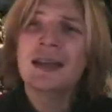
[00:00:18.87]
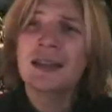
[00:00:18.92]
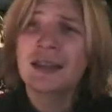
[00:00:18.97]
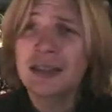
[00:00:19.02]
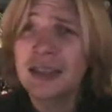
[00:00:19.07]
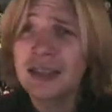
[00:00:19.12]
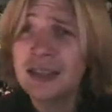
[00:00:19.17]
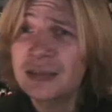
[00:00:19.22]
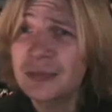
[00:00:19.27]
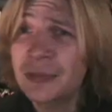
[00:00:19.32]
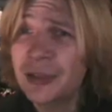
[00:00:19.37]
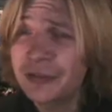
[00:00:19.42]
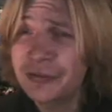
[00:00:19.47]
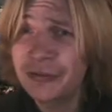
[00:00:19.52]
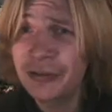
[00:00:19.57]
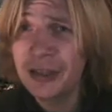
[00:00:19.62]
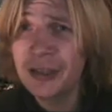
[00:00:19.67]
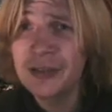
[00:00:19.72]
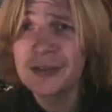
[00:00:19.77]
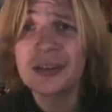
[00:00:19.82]
Yes, my
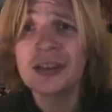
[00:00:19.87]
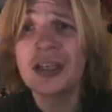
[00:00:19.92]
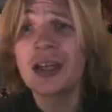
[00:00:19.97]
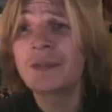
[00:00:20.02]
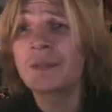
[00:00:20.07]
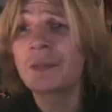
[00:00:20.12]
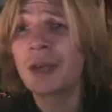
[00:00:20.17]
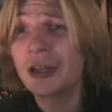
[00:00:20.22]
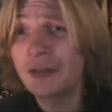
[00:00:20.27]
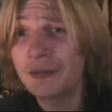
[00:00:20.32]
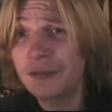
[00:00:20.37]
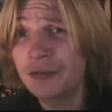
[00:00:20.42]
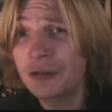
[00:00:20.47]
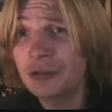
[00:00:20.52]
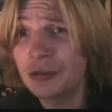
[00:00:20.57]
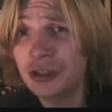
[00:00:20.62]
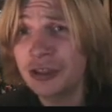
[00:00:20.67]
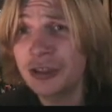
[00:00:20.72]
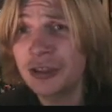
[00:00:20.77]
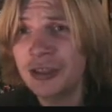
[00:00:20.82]
friends, I'm
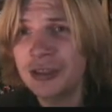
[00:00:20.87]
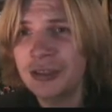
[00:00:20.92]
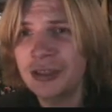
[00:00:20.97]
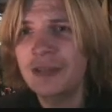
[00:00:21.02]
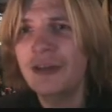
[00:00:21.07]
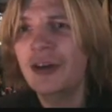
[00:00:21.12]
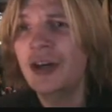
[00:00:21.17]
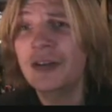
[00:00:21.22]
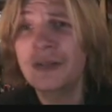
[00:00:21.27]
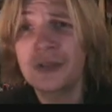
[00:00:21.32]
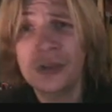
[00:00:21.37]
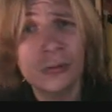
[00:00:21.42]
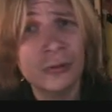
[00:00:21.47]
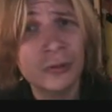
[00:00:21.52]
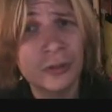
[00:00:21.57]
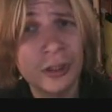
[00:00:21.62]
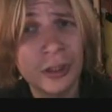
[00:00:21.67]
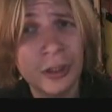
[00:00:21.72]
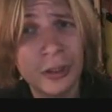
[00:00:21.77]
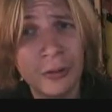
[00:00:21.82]
unfortunate enough, I've
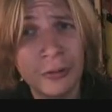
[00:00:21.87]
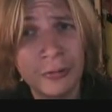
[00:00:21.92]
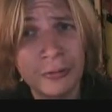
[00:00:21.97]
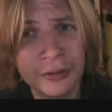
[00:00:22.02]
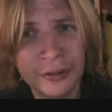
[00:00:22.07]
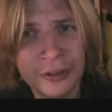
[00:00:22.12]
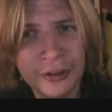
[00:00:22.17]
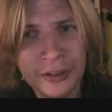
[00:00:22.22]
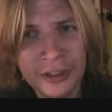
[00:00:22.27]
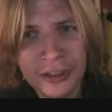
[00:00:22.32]
caught a cold.